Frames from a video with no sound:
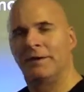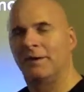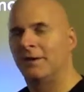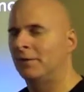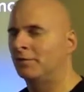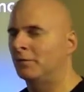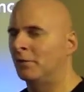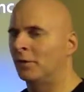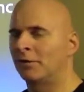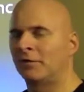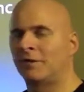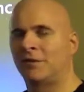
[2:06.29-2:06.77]

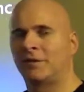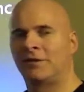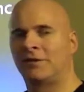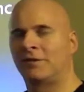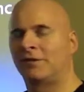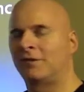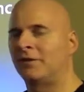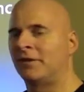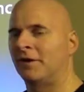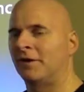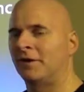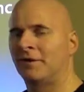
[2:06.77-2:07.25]
And most of this
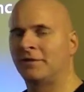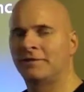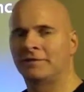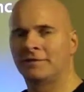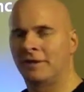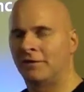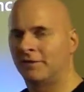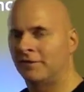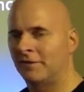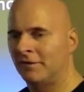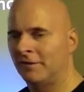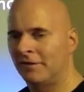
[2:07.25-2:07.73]
is done in the
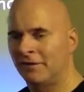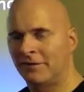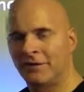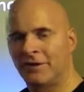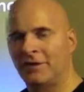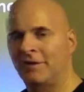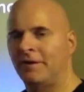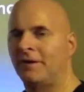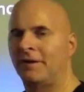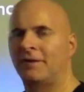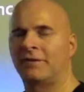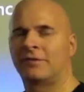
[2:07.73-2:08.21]
liver,
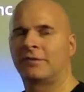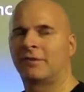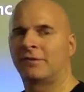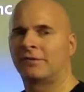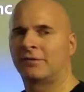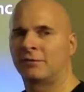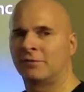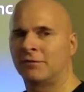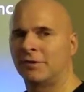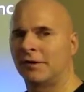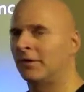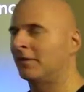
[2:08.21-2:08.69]
and then it's
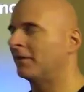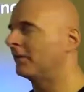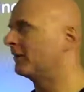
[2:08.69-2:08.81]
also done in